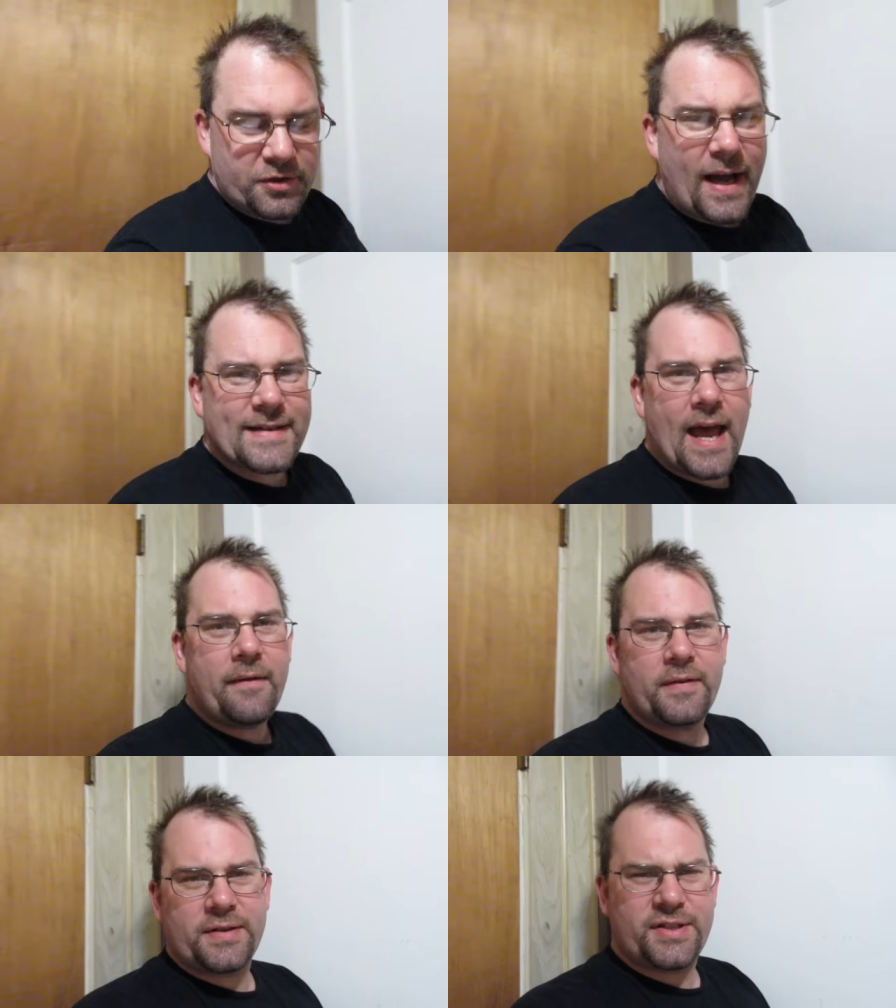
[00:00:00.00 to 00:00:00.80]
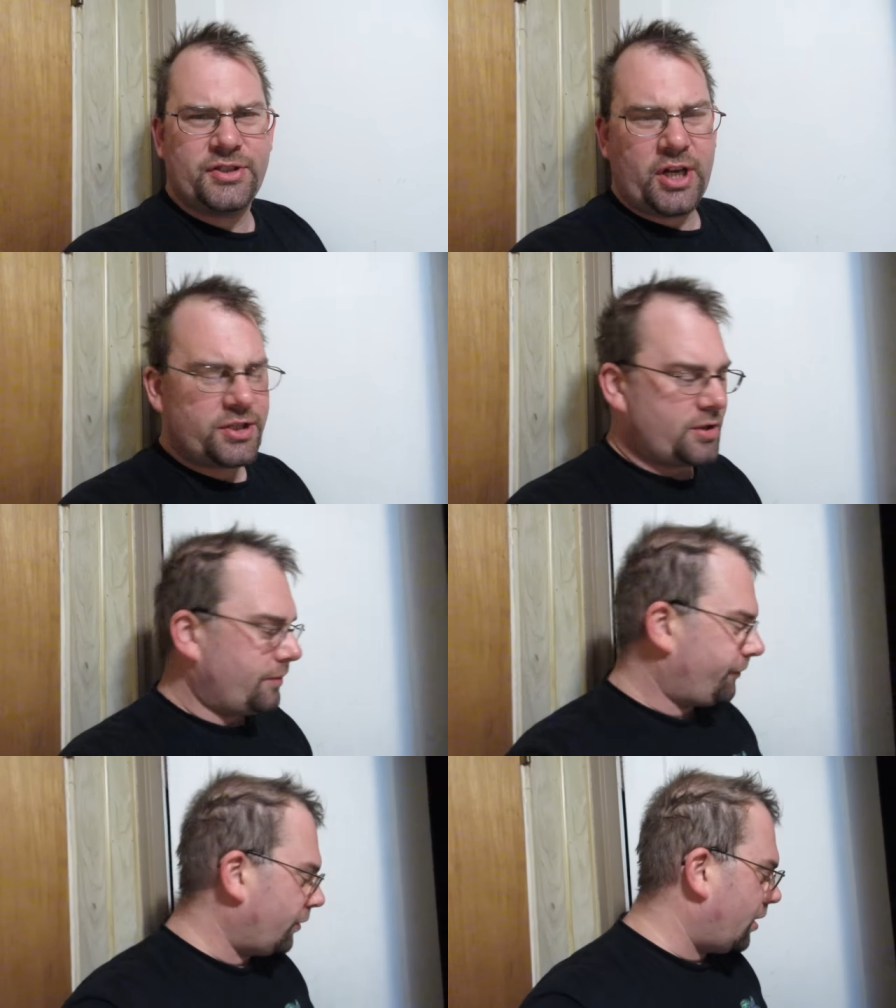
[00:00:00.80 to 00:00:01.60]
Do you guys have a suggestion
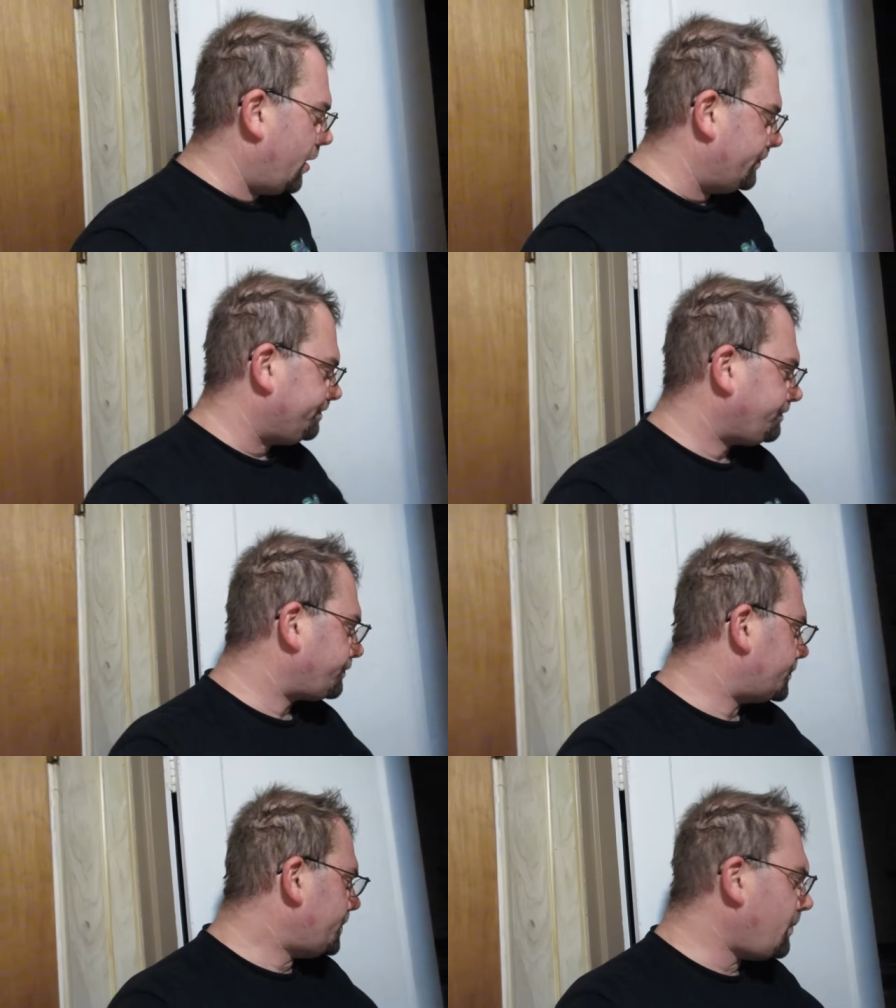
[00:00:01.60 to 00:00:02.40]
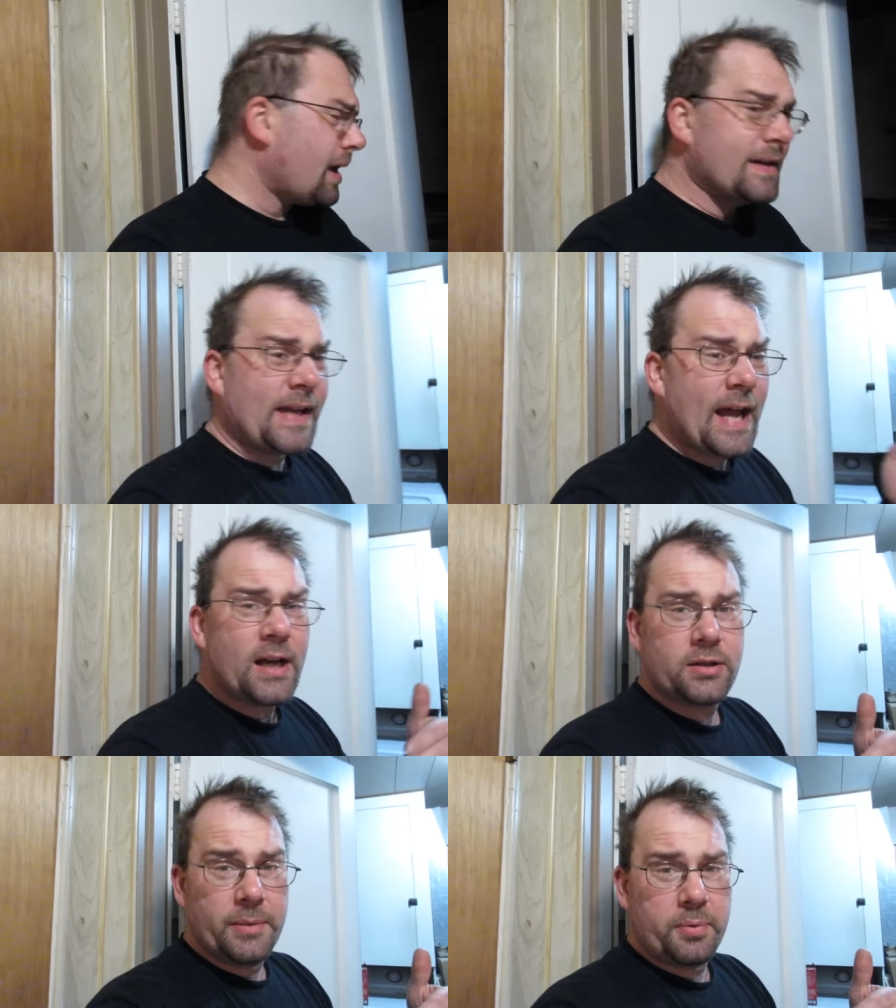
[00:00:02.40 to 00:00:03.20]
for, um, because I
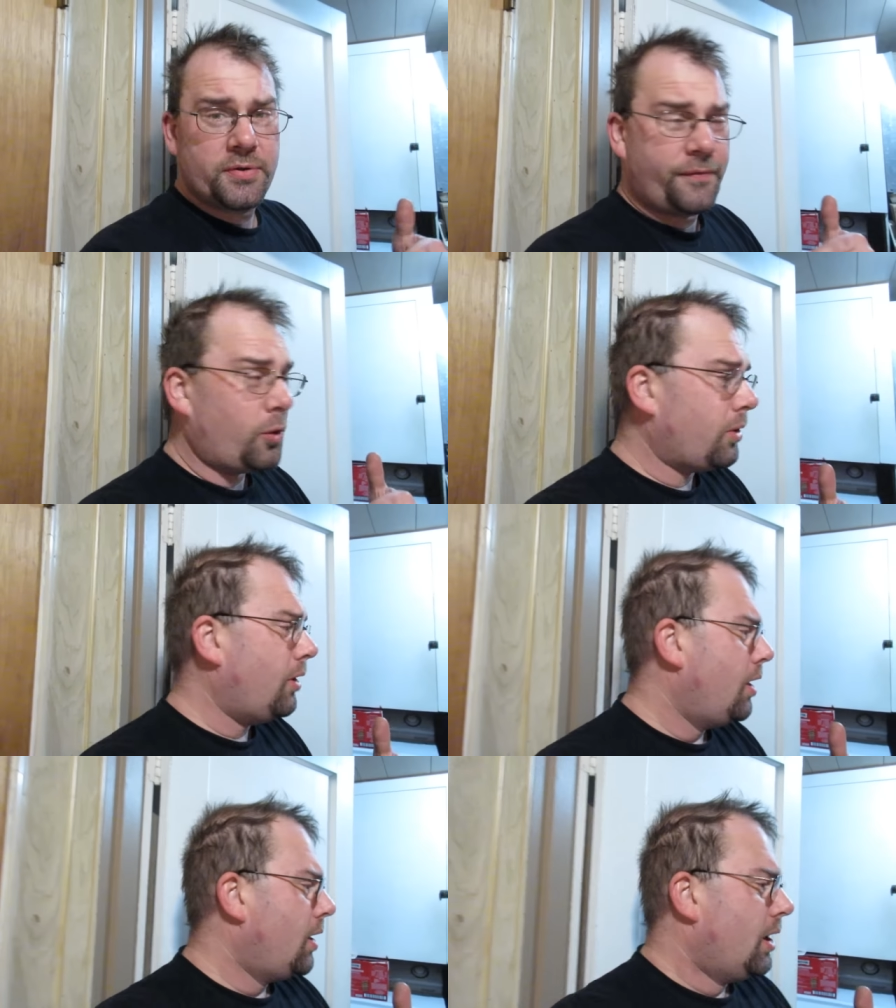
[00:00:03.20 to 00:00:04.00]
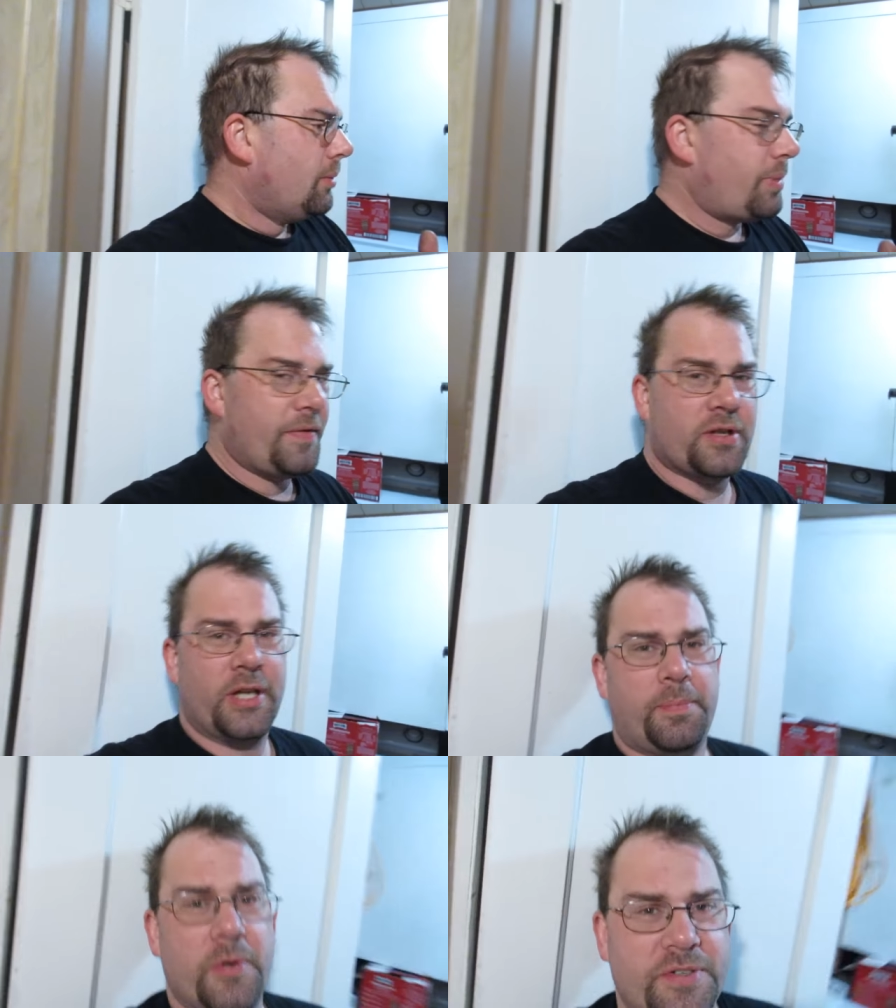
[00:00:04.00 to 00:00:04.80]
got clippers for her, but the
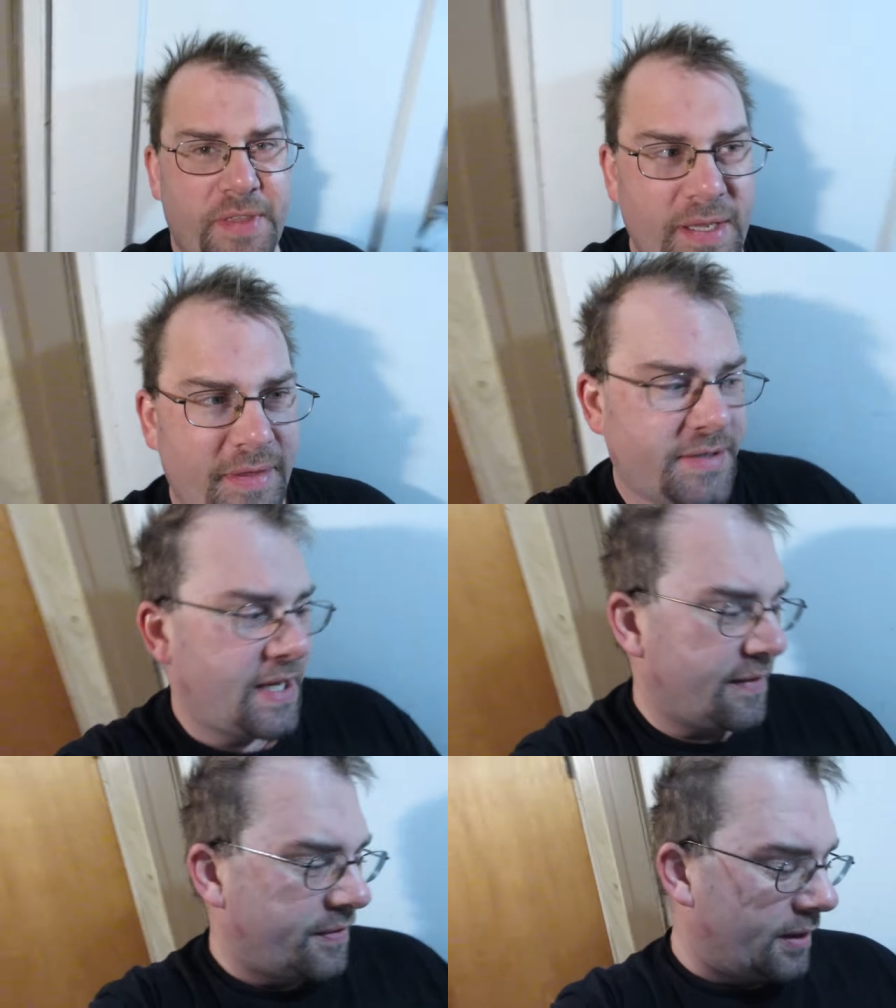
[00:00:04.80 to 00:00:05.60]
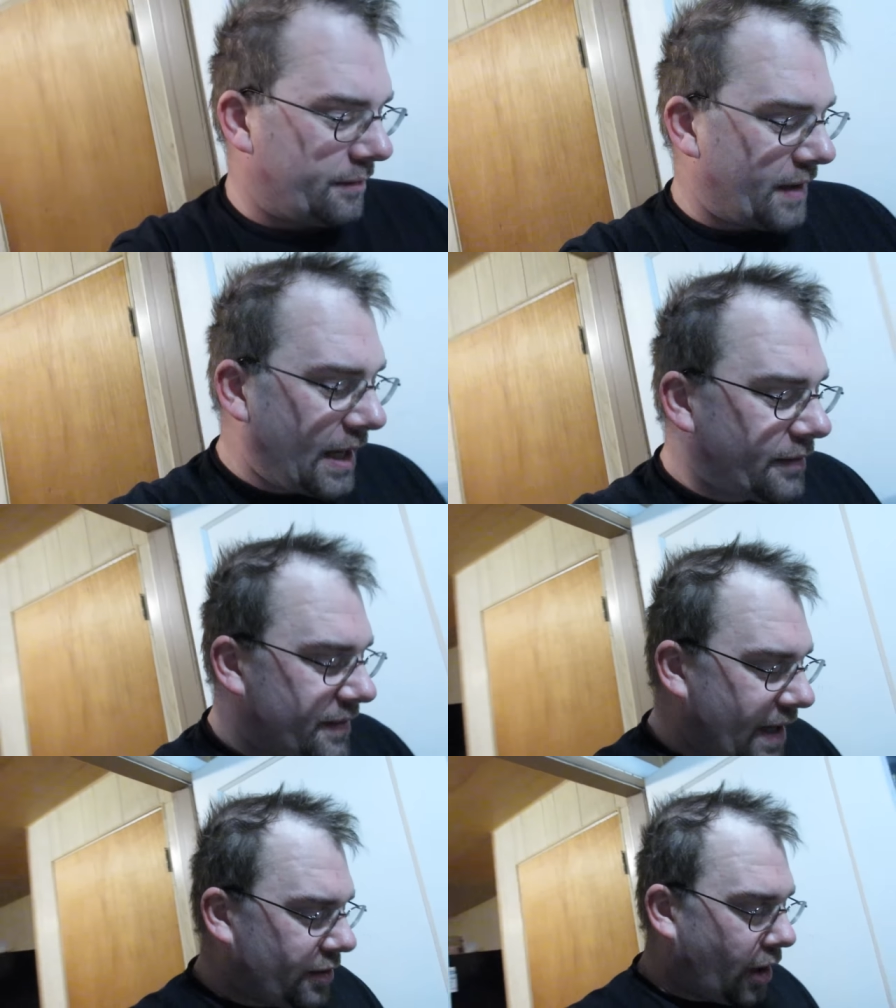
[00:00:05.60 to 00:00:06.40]
clippers, they, they take the, the end of the
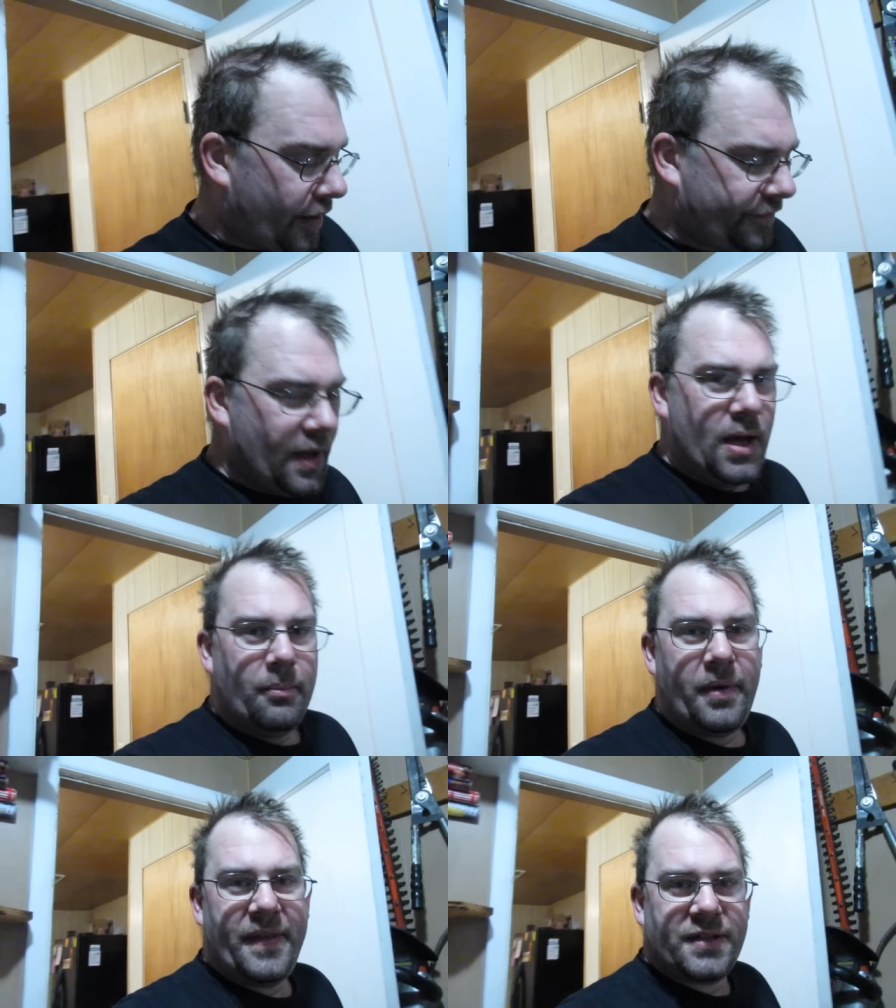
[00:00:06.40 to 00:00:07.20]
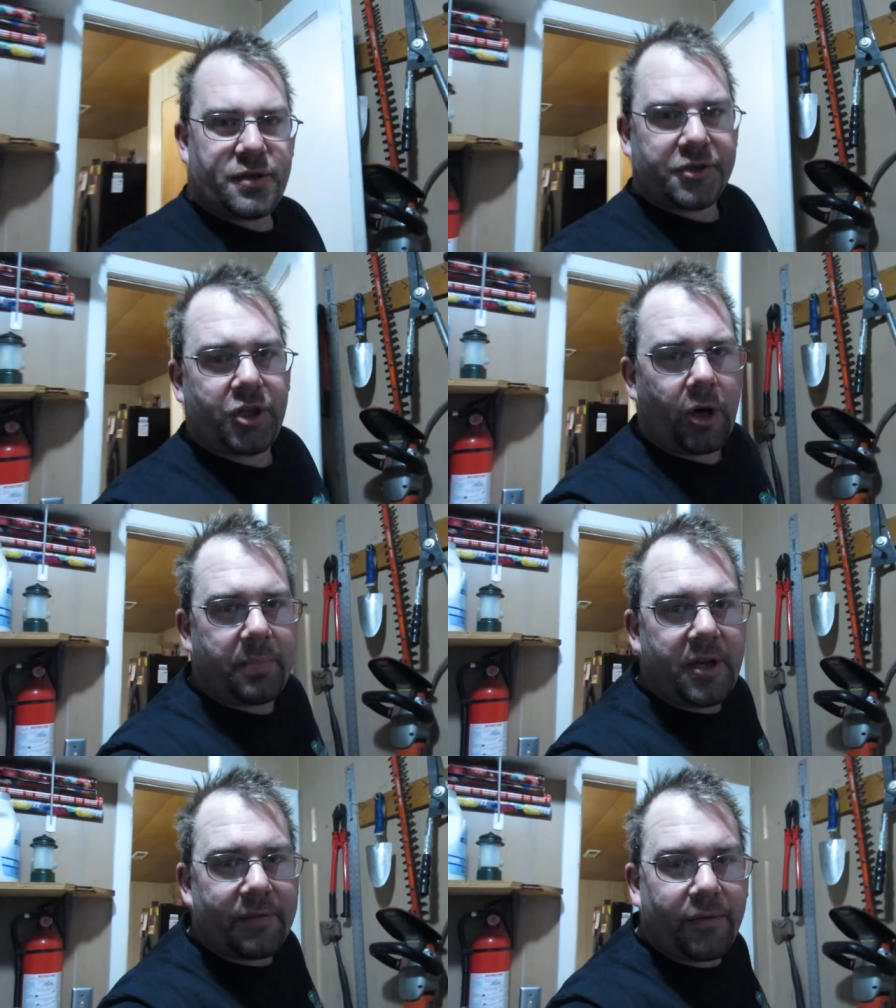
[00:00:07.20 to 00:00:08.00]
nail off, but then it's all sharp
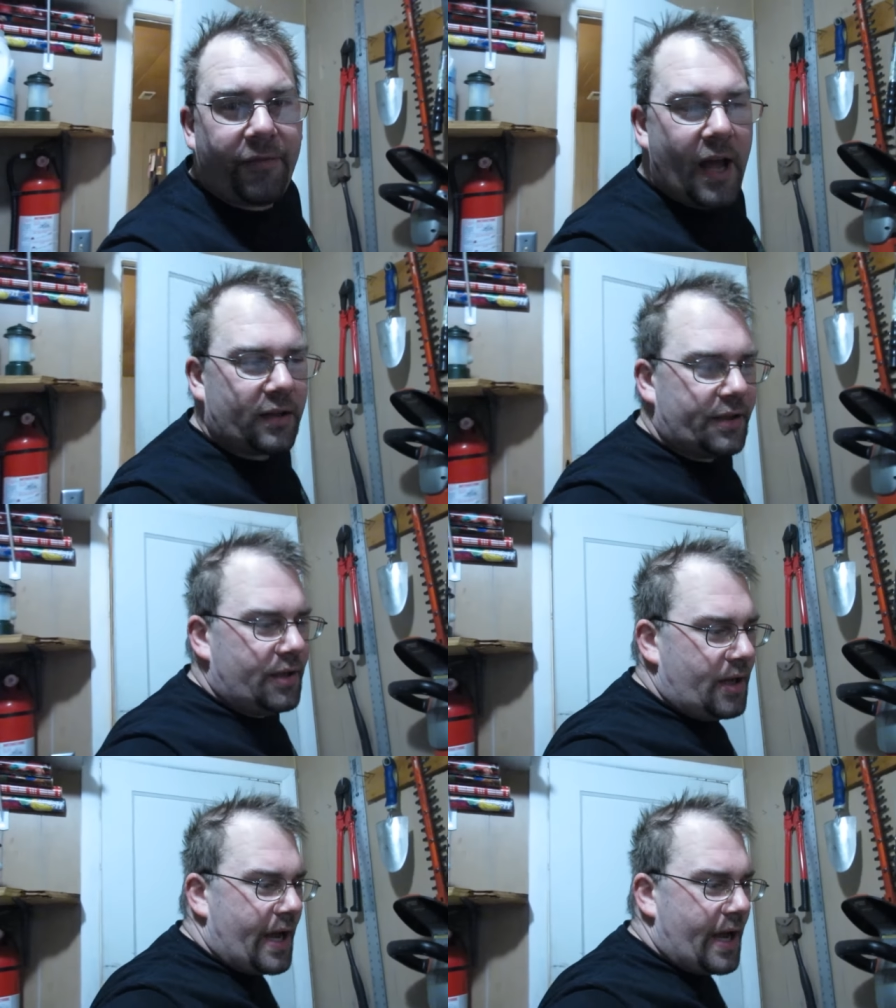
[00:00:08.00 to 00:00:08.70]
and you have to file it.